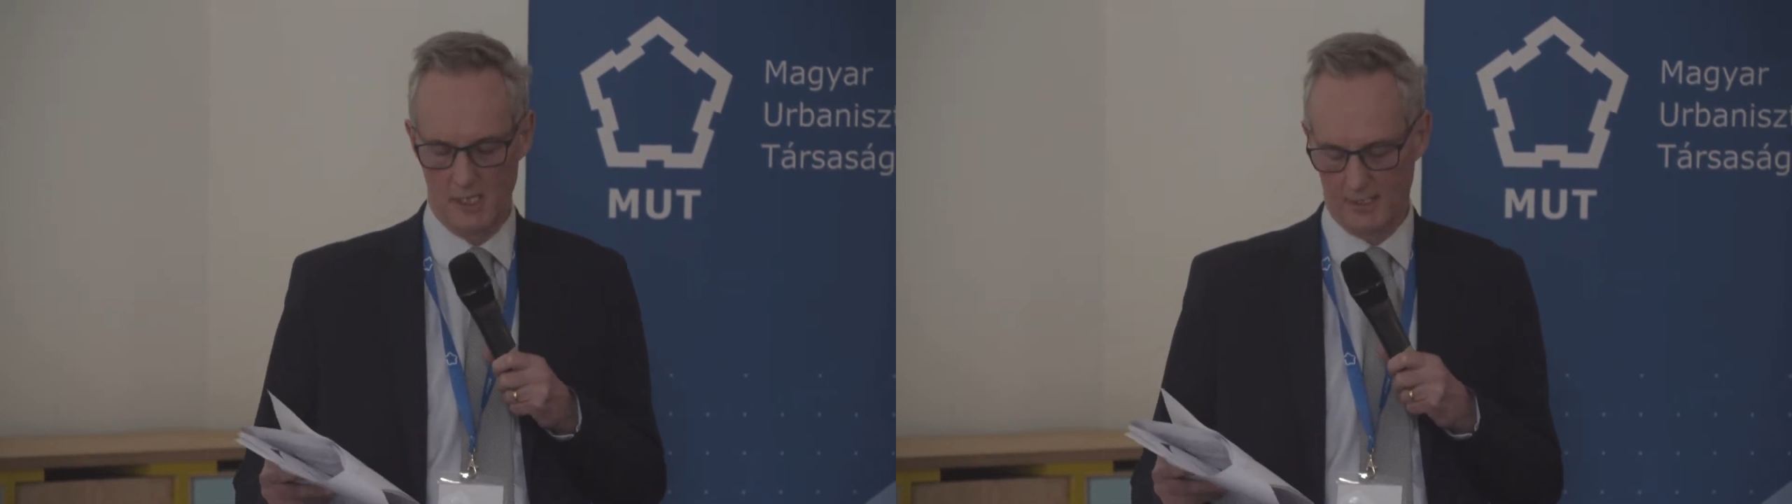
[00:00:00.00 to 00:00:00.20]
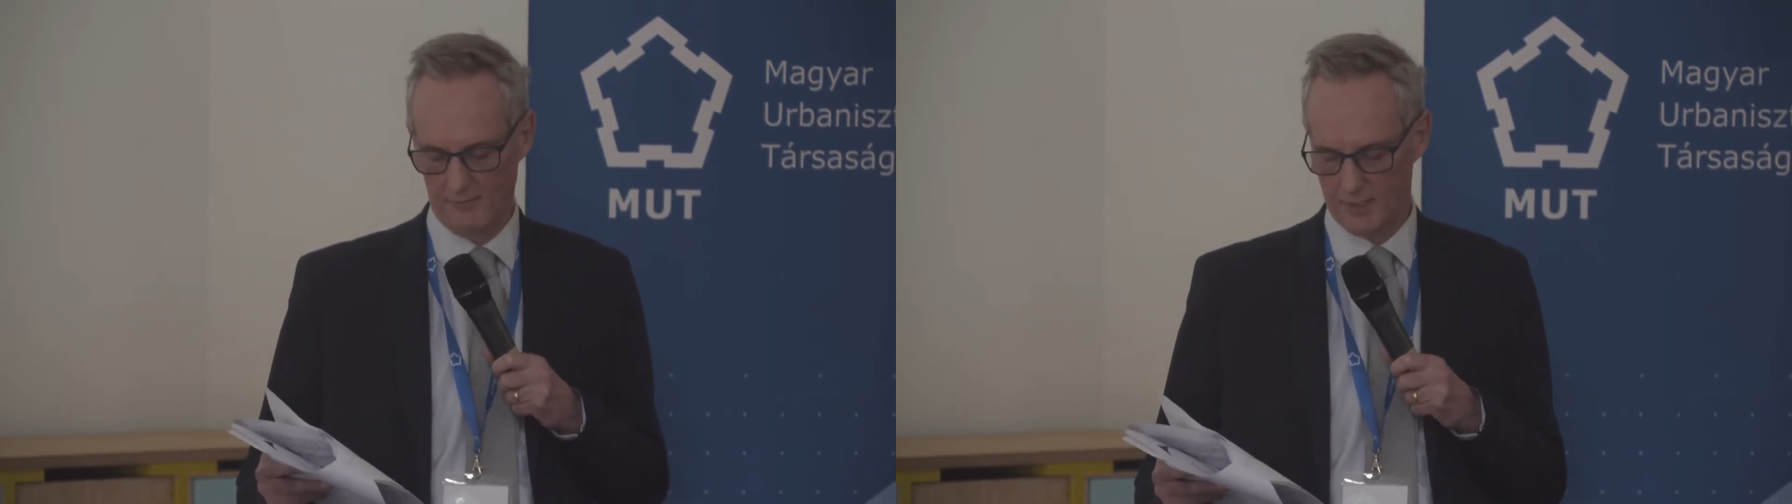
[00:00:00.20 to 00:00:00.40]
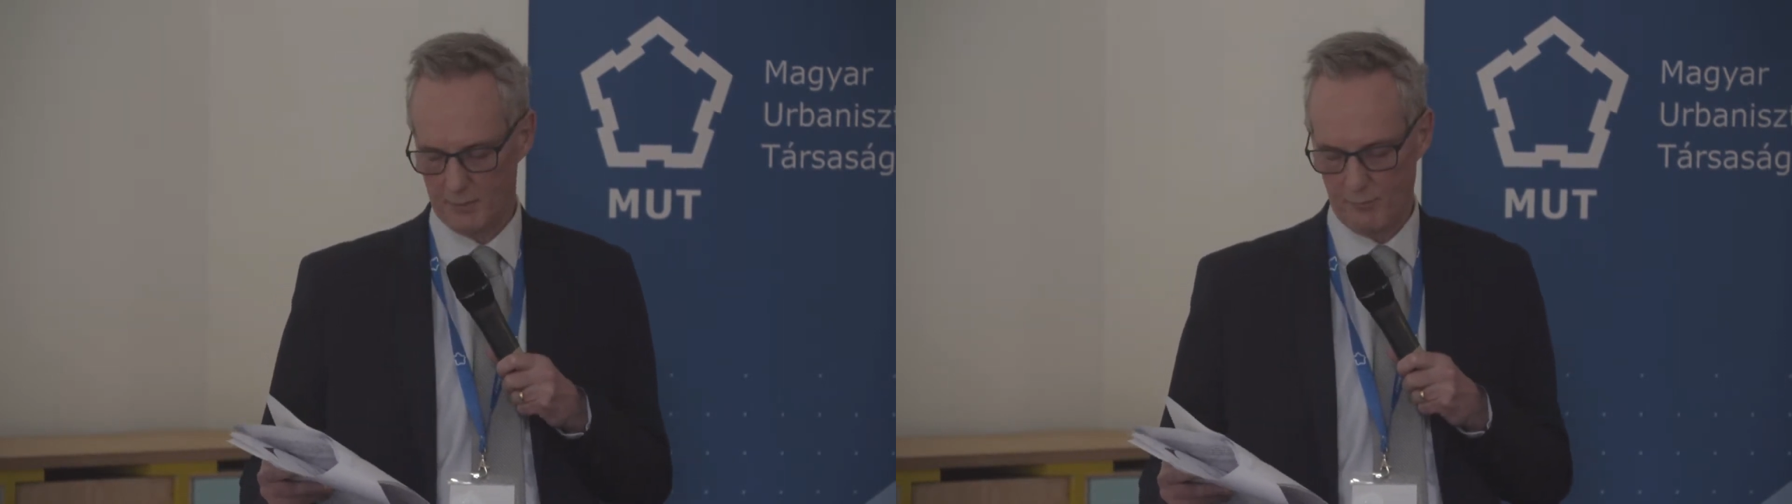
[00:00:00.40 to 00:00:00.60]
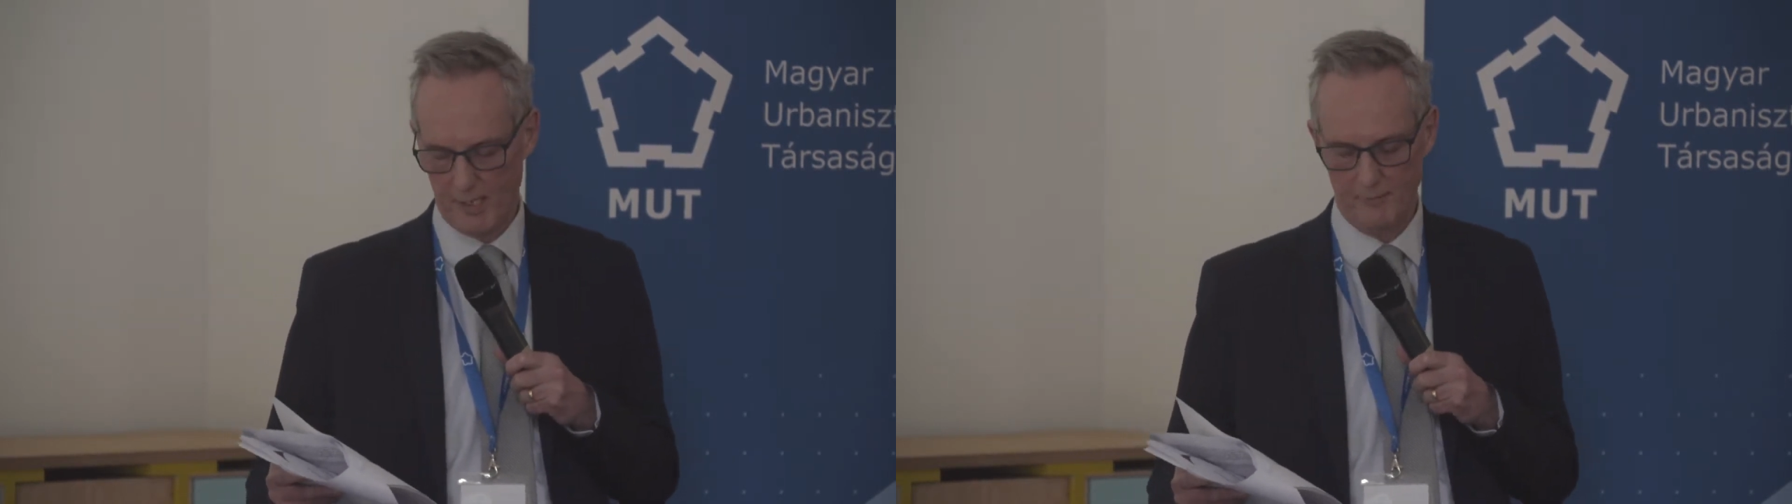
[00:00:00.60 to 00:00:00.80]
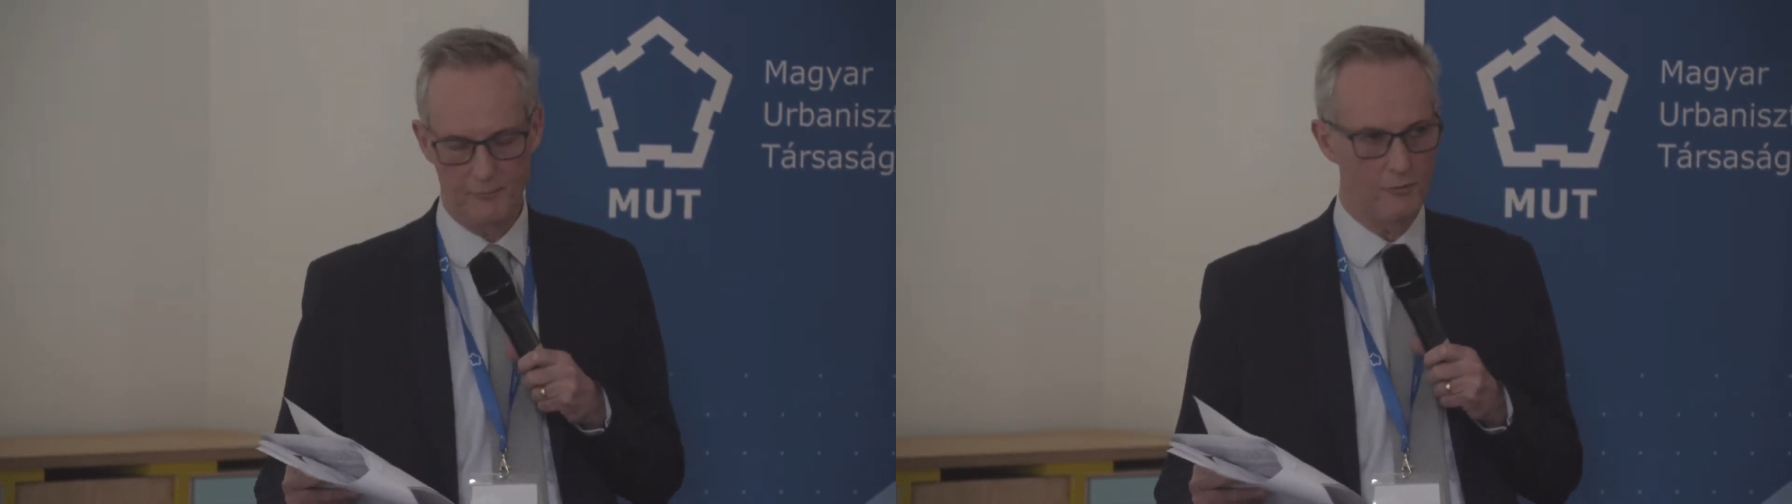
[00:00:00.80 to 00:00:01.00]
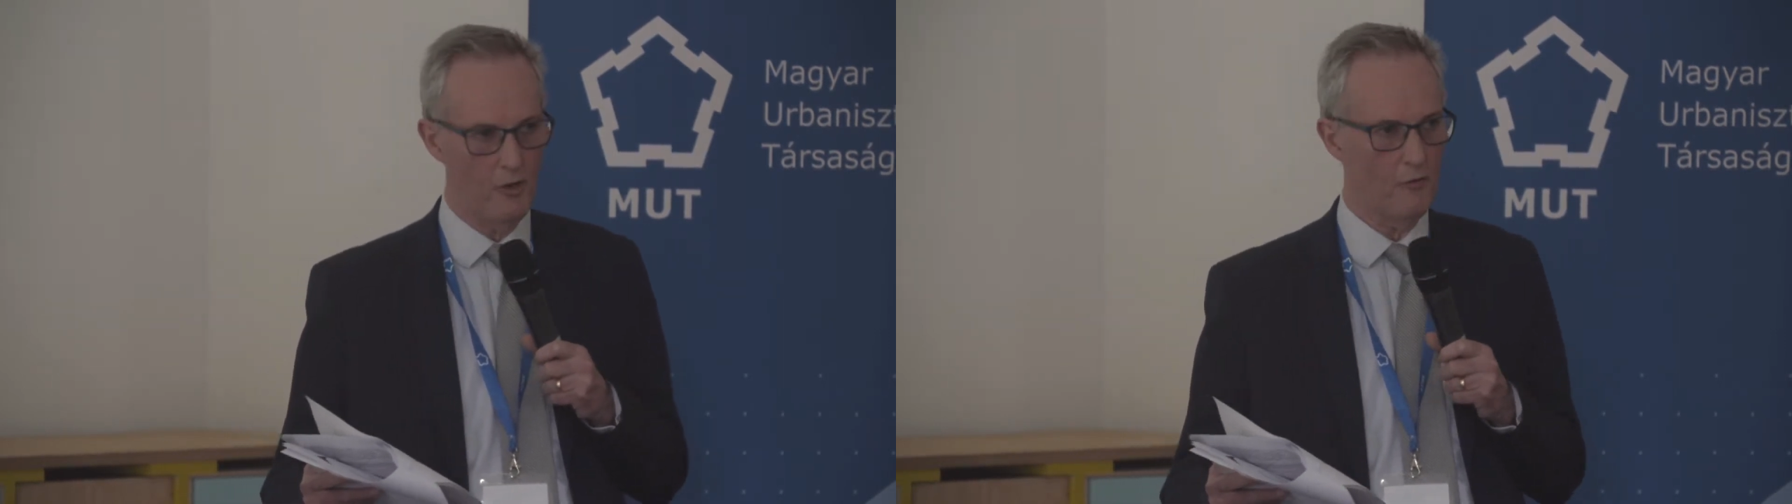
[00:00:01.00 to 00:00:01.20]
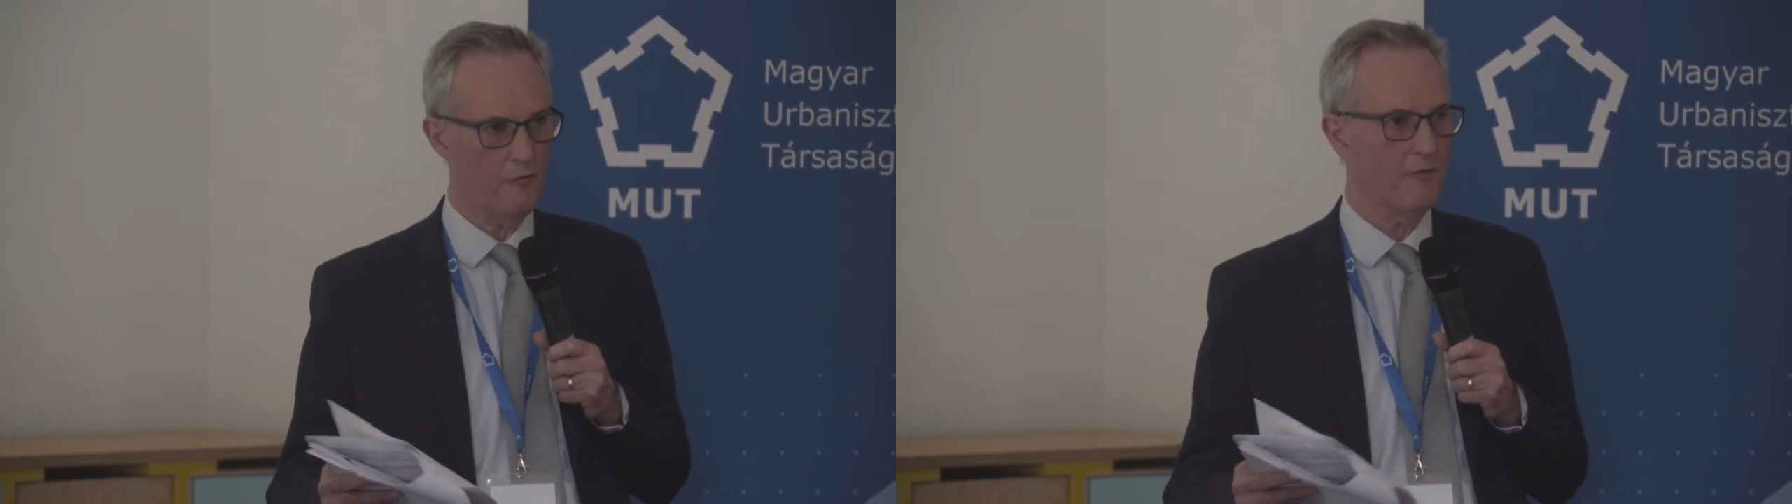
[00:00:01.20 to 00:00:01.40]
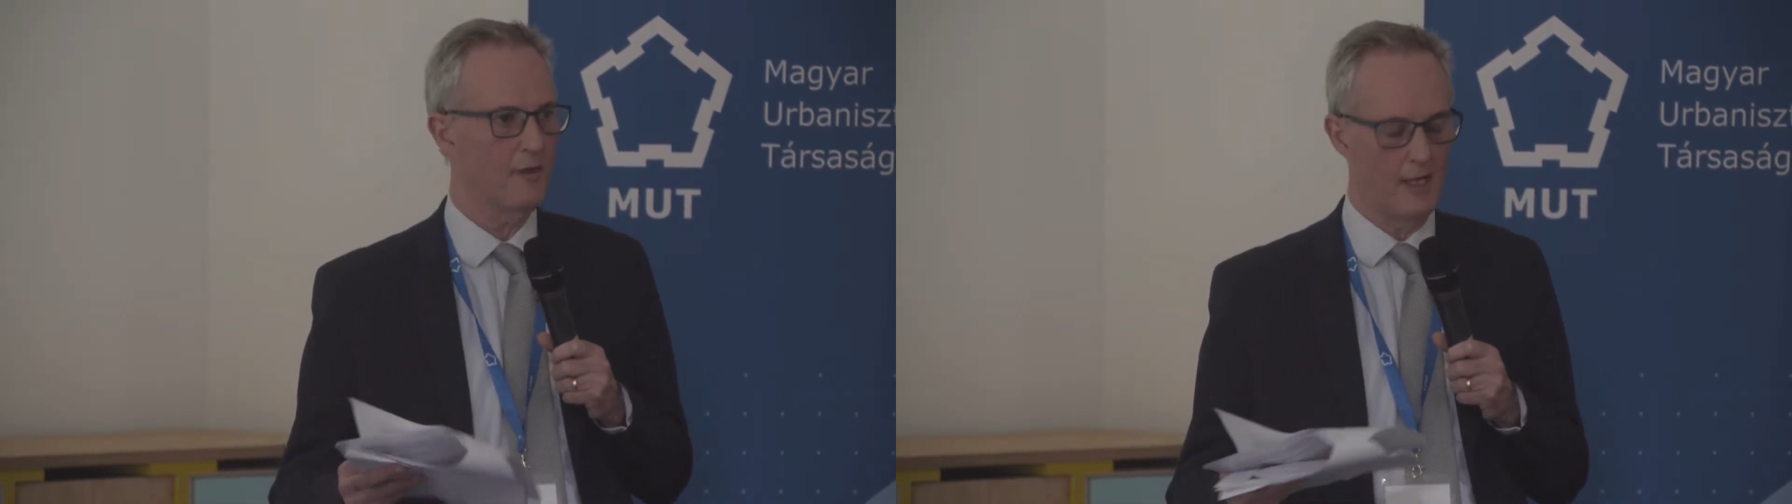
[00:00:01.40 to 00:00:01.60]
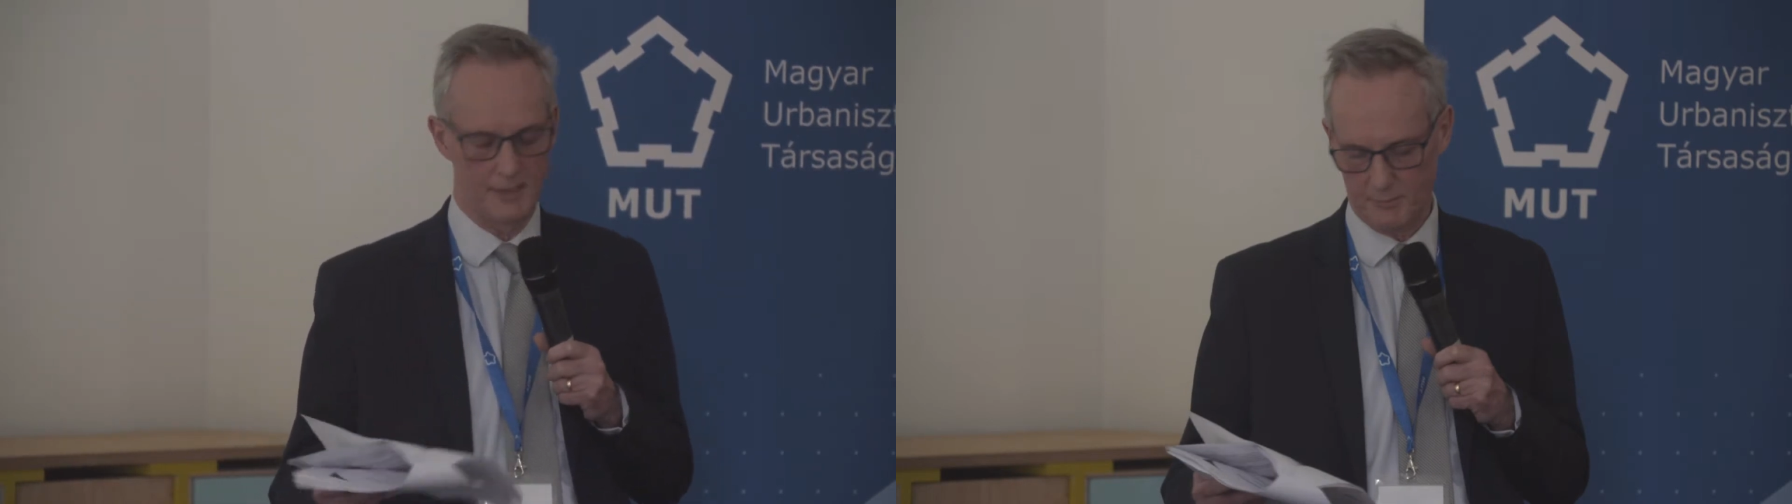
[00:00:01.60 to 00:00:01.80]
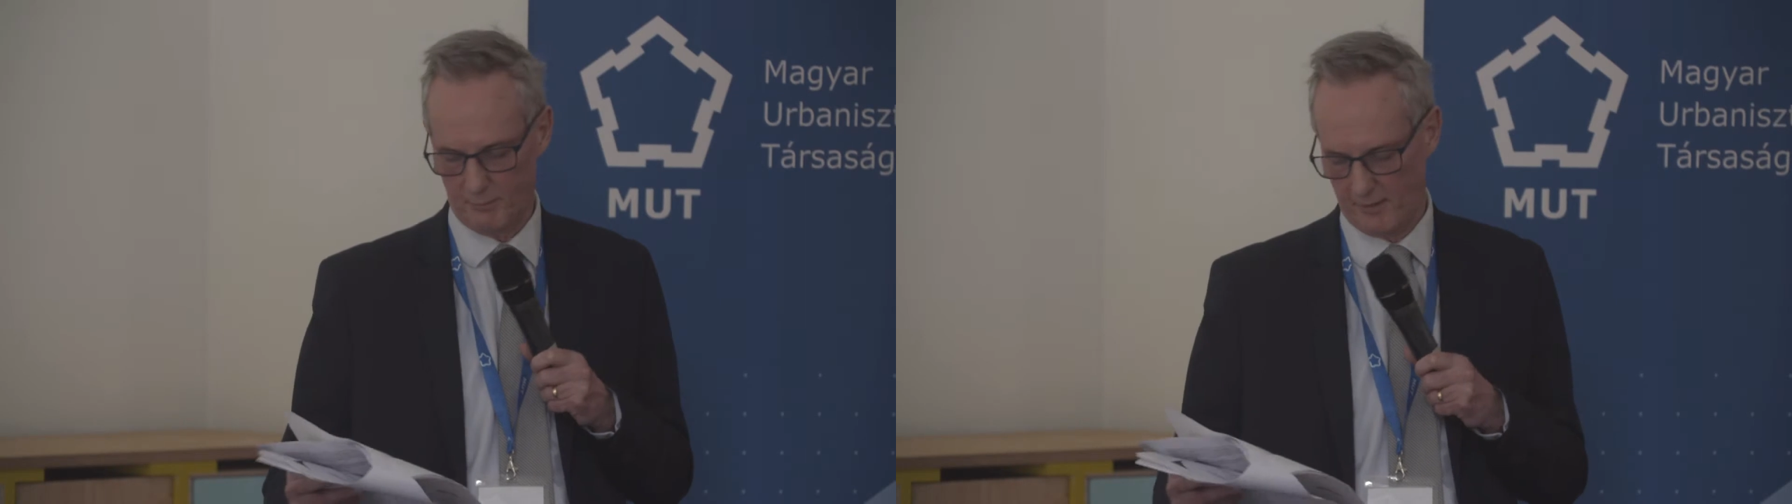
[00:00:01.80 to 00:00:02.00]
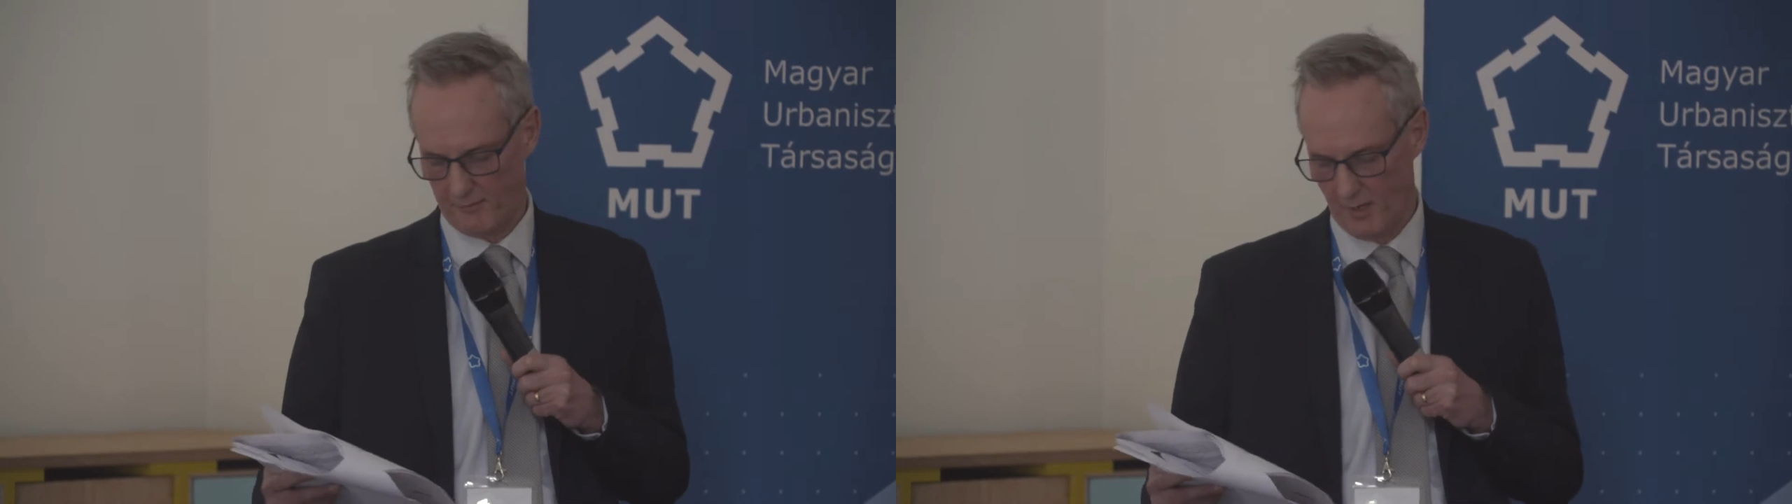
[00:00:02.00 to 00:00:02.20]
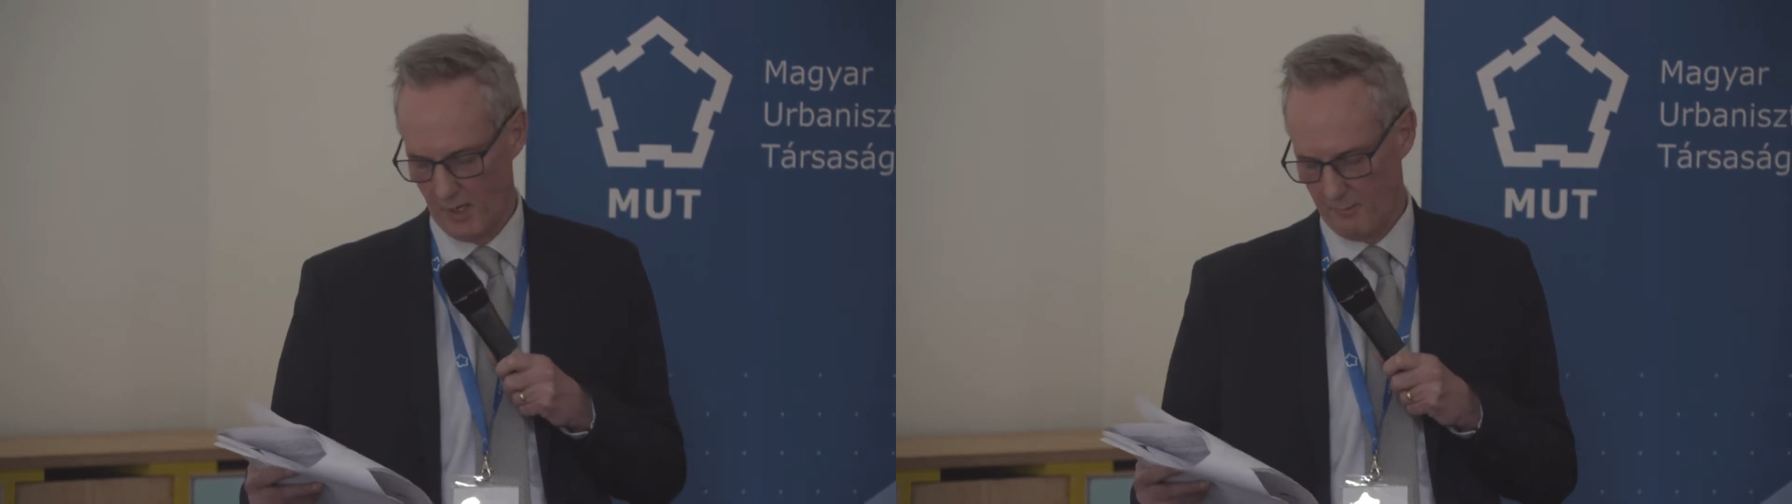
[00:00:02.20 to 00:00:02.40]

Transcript: given the spread of growth and spread of